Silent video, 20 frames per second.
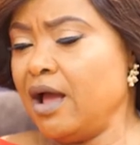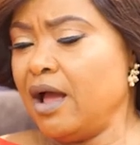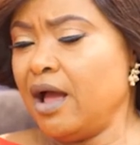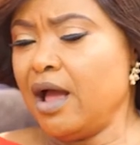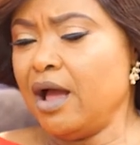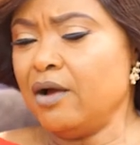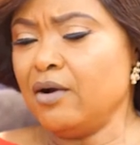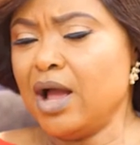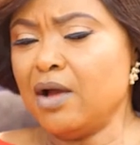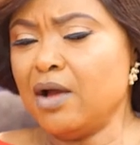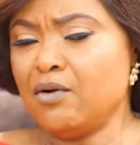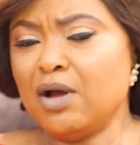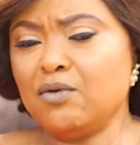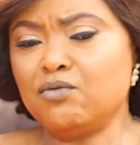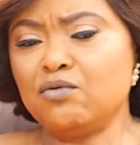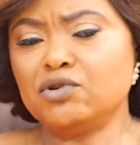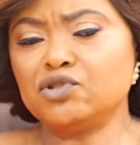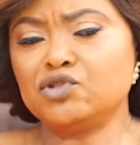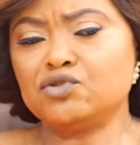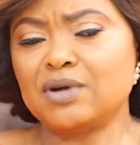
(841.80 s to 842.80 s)
I
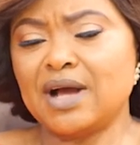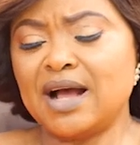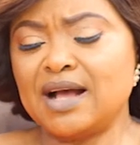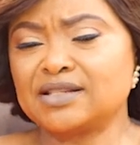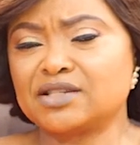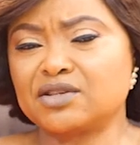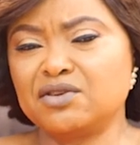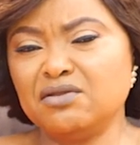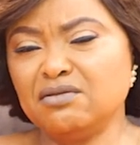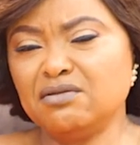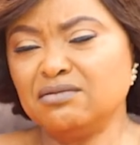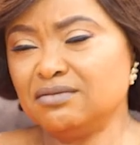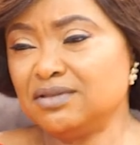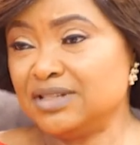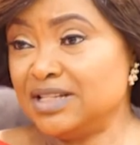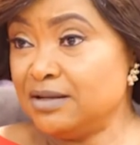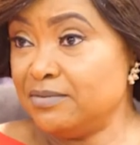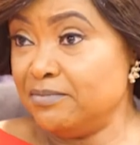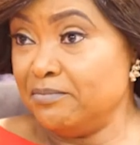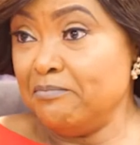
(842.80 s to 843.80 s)
want to ask, you know,
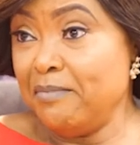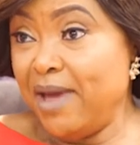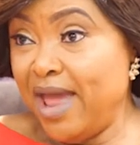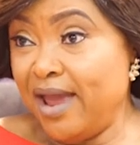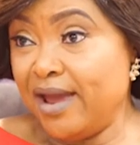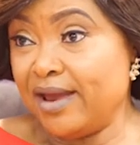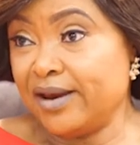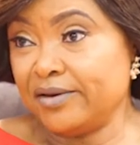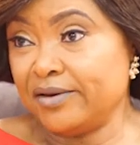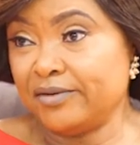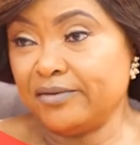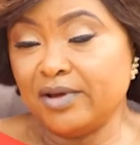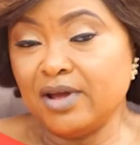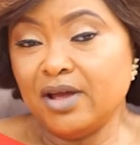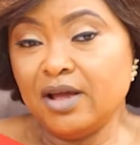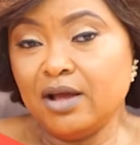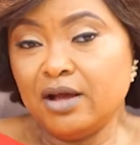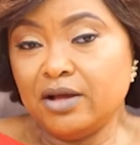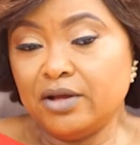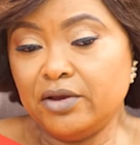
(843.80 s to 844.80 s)
men,
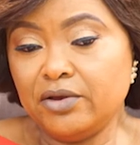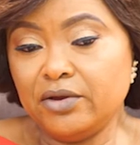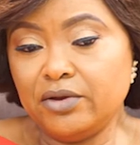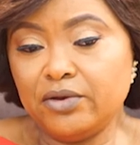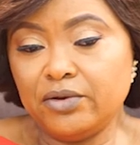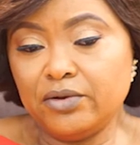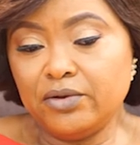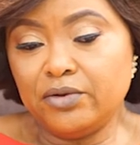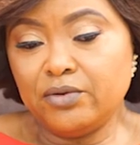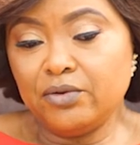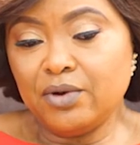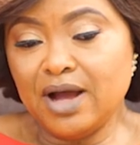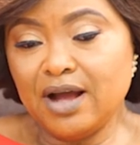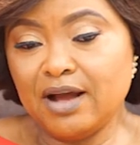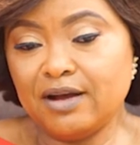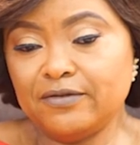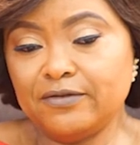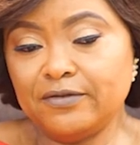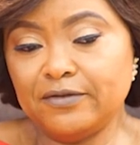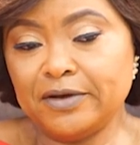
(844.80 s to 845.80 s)
you
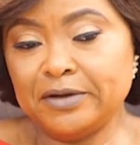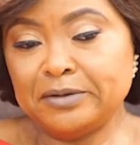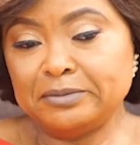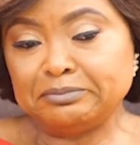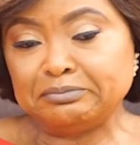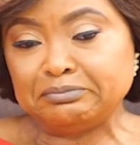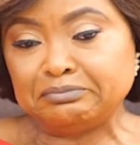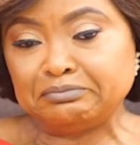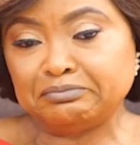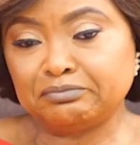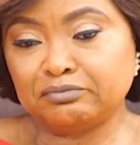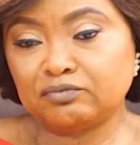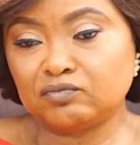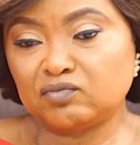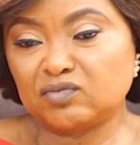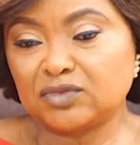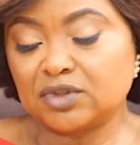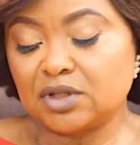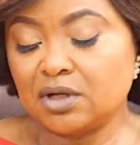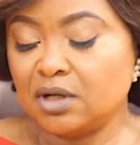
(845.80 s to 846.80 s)
have
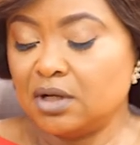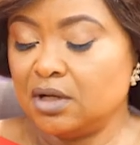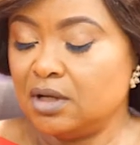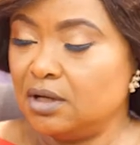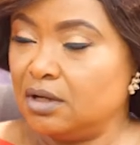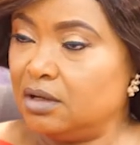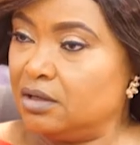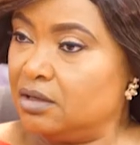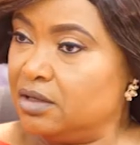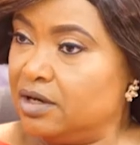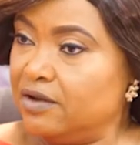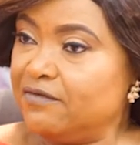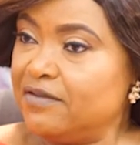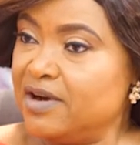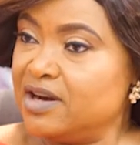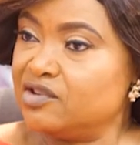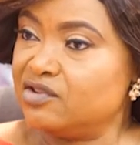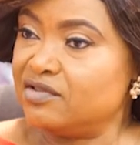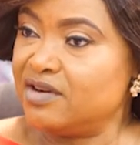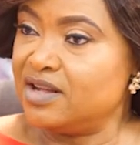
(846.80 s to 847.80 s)

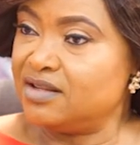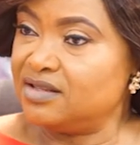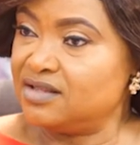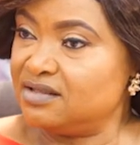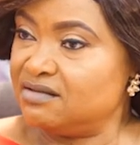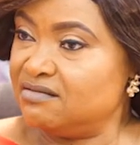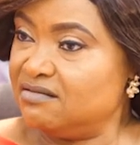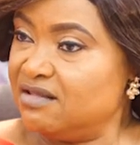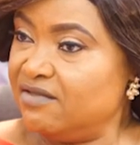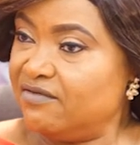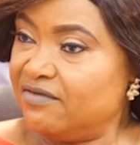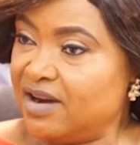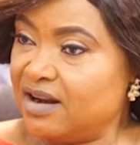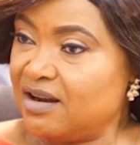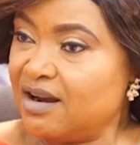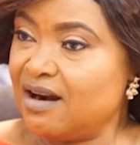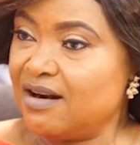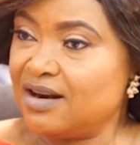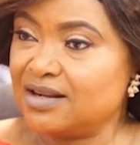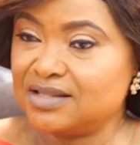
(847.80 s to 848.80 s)
different traits, different
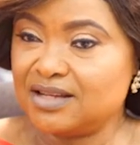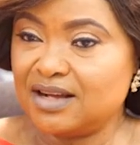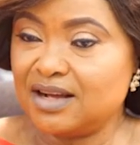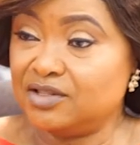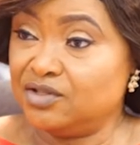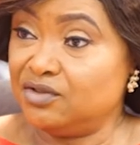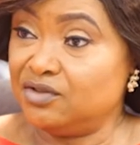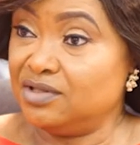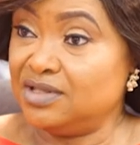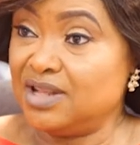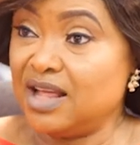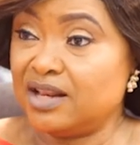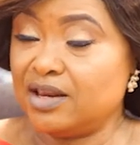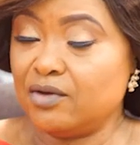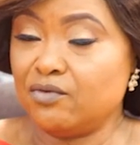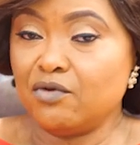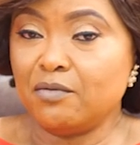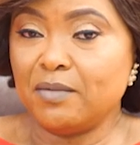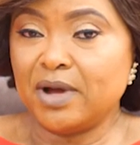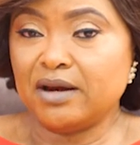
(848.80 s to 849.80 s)
character, just like the
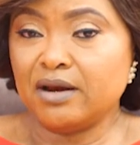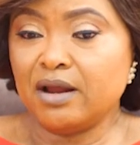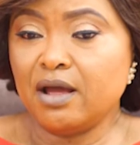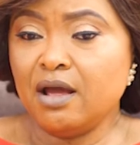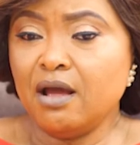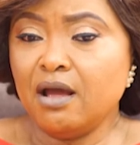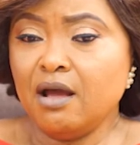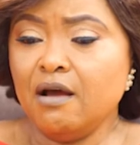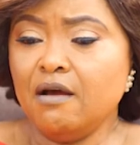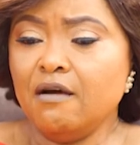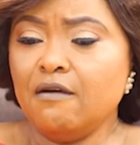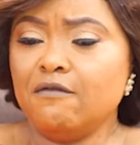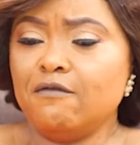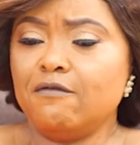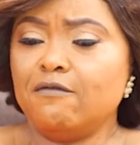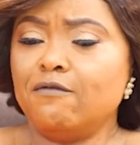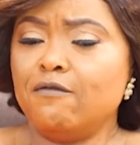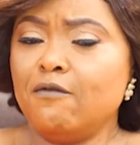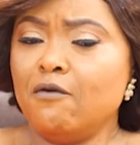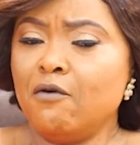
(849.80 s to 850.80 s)
woman.
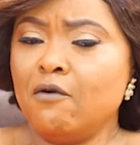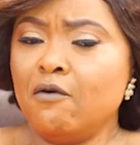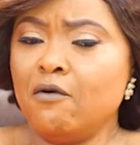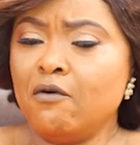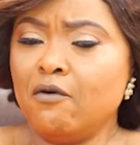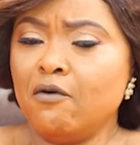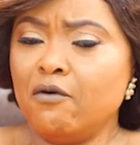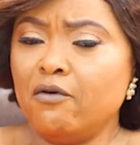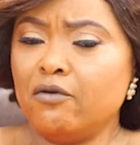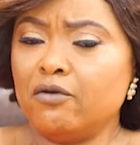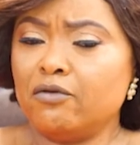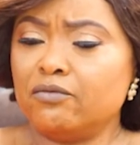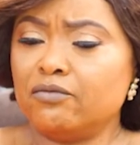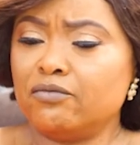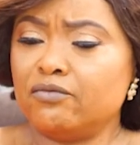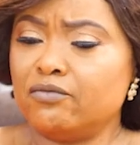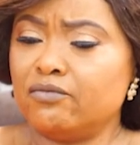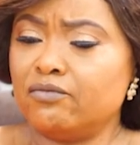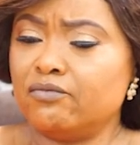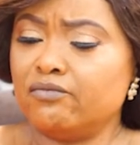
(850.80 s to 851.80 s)
For
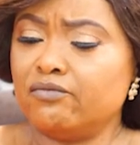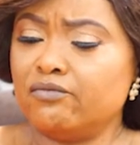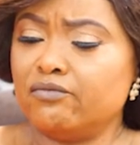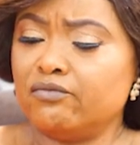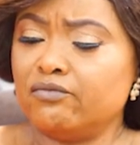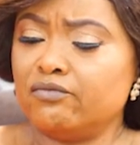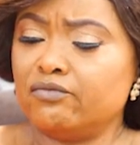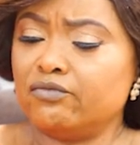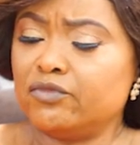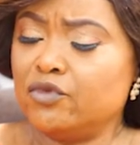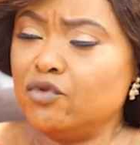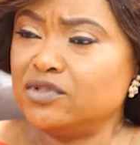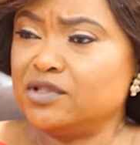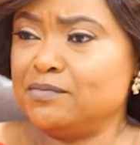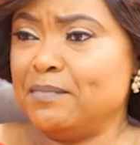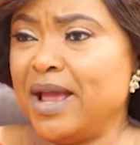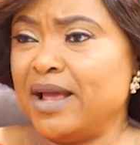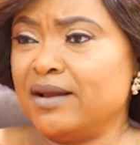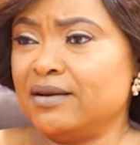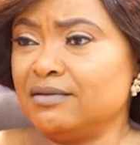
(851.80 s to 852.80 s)
those
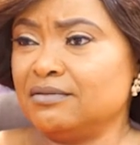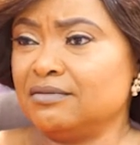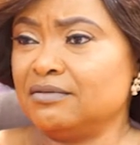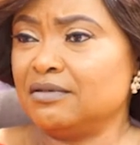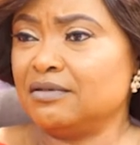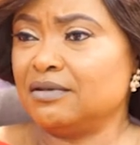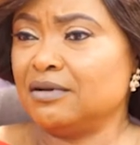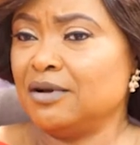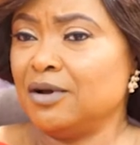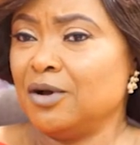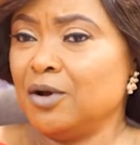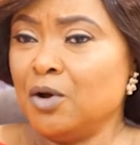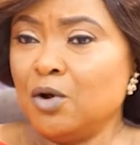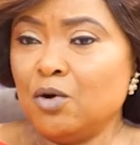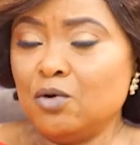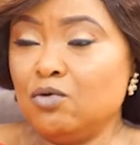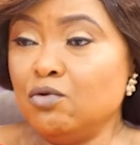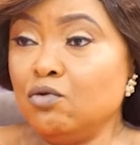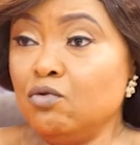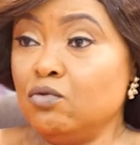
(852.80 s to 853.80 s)
men
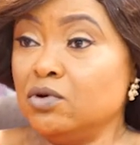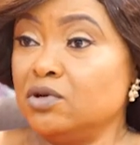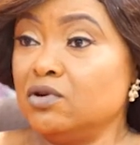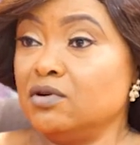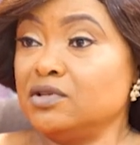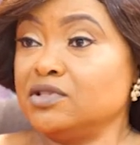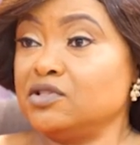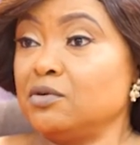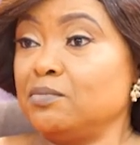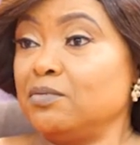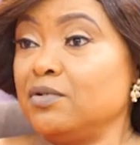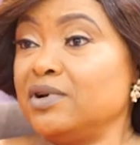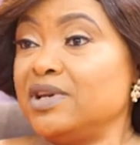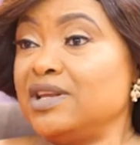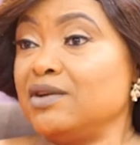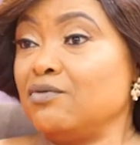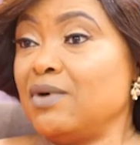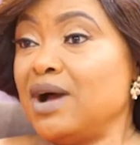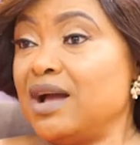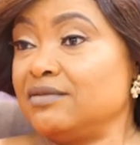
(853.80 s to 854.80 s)
who will not support
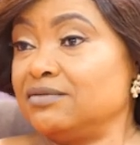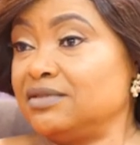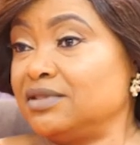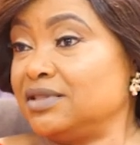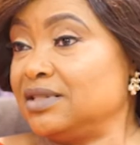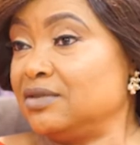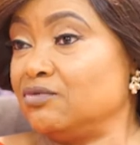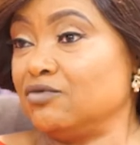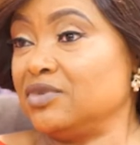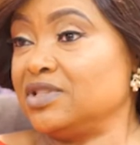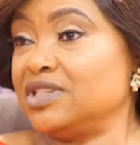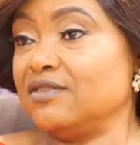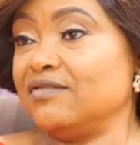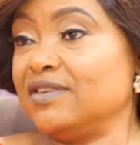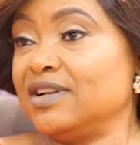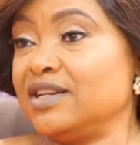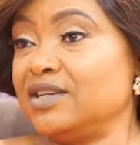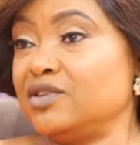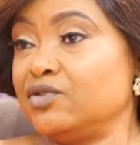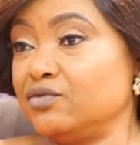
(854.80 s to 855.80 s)
their wives in
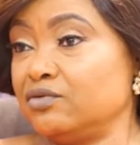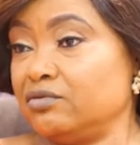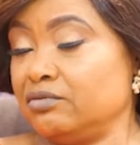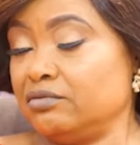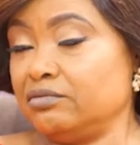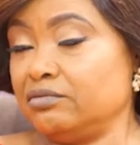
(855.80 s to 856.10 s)
whatever they do,